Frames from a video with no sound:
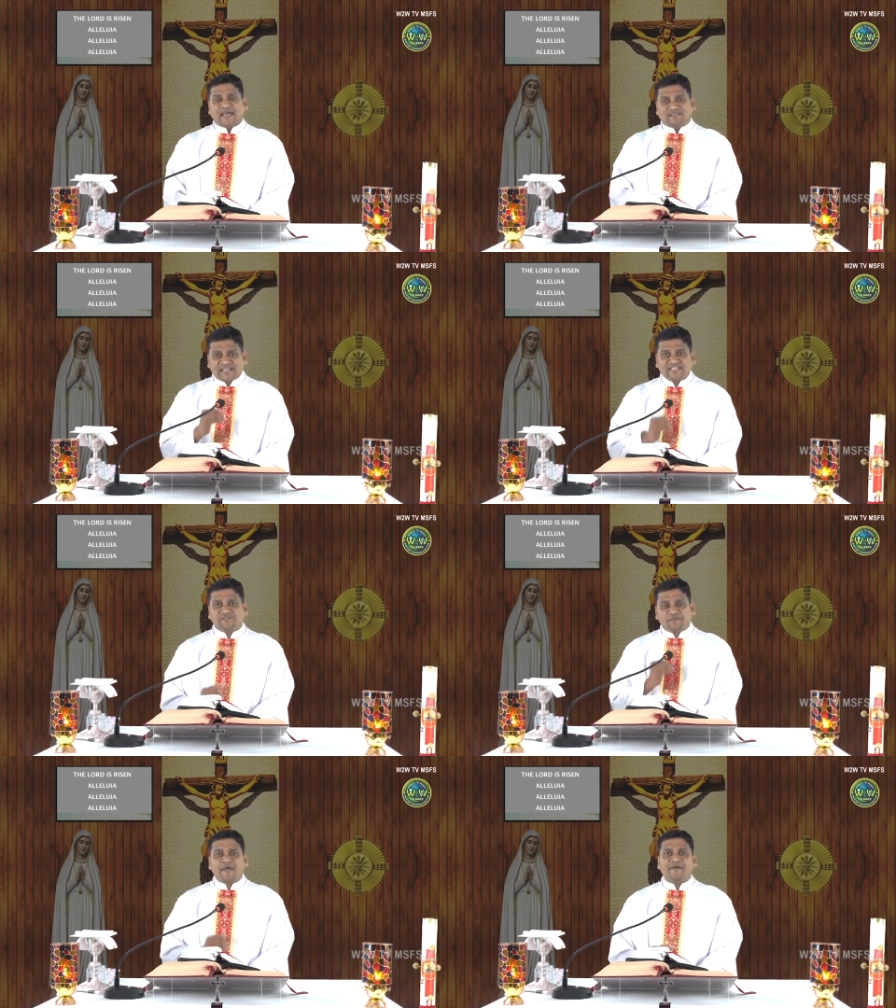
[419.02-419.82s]
And
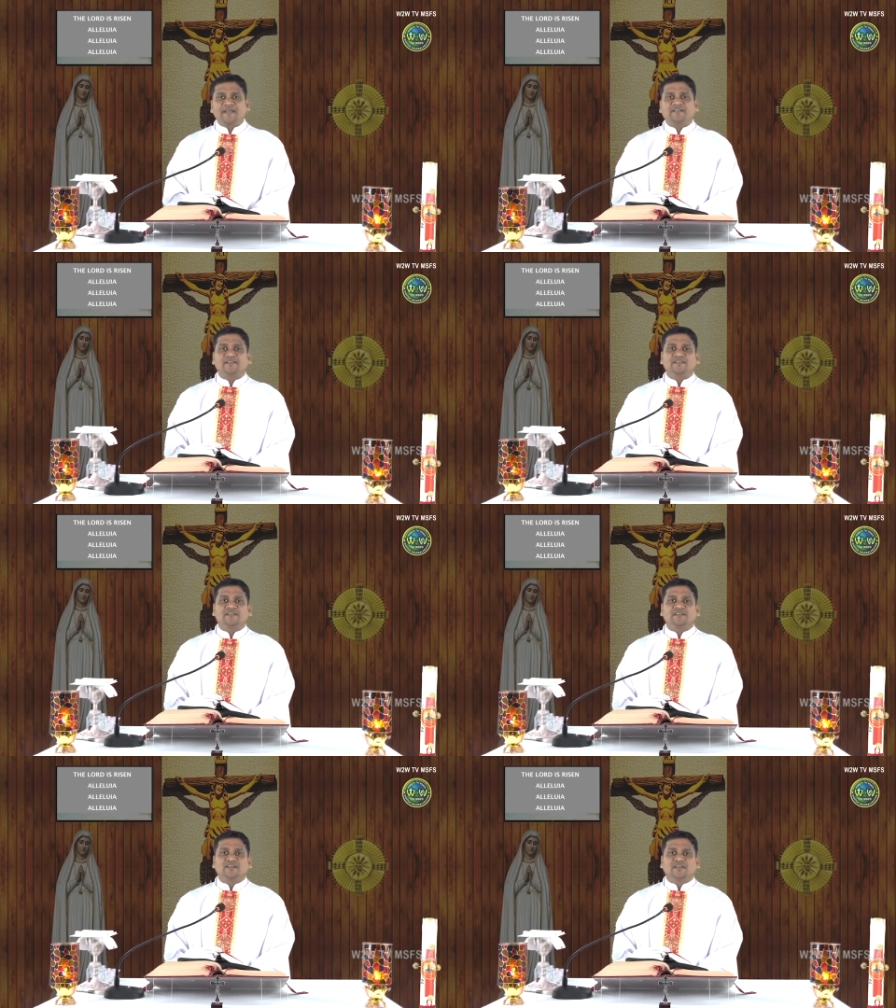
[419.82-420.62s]
this Spirit
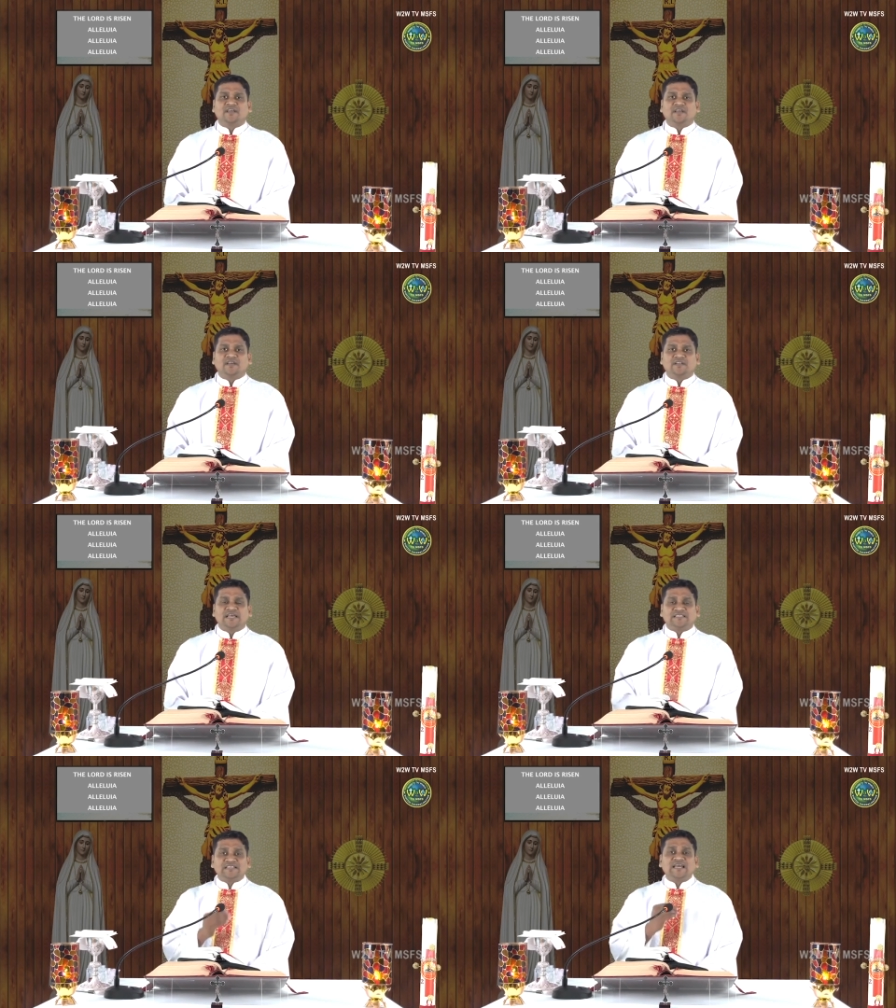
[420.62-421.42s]

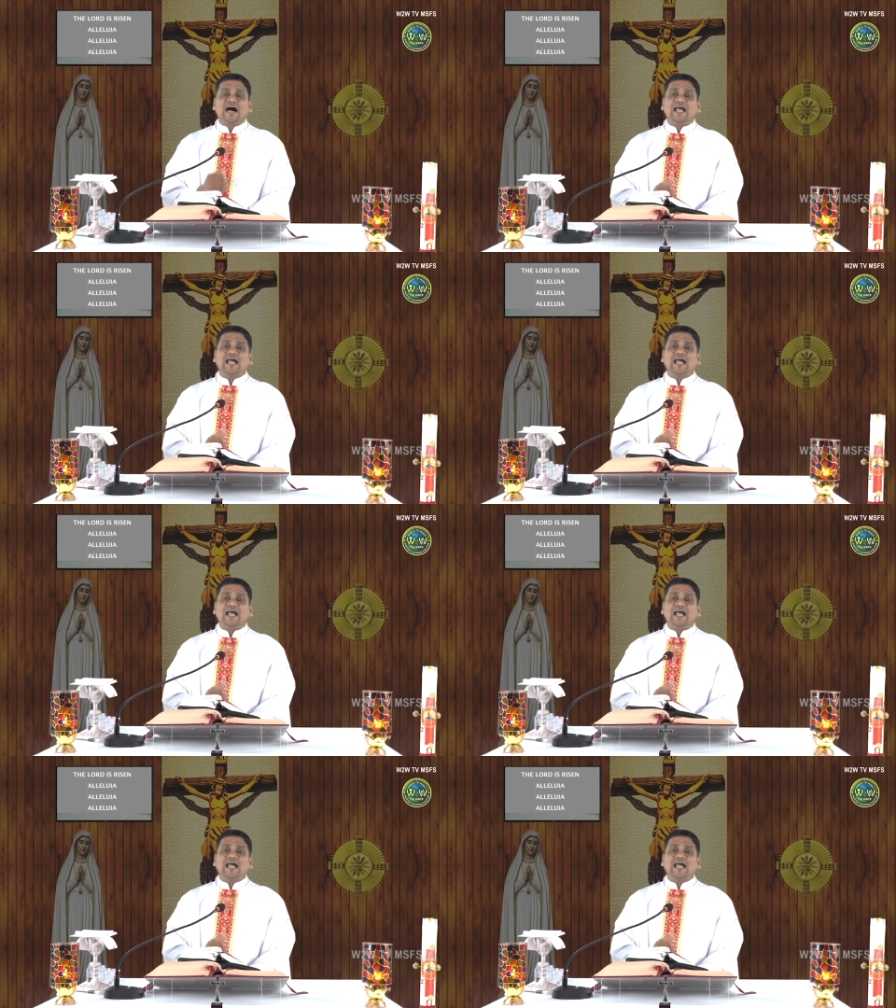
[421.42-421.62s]
doesn't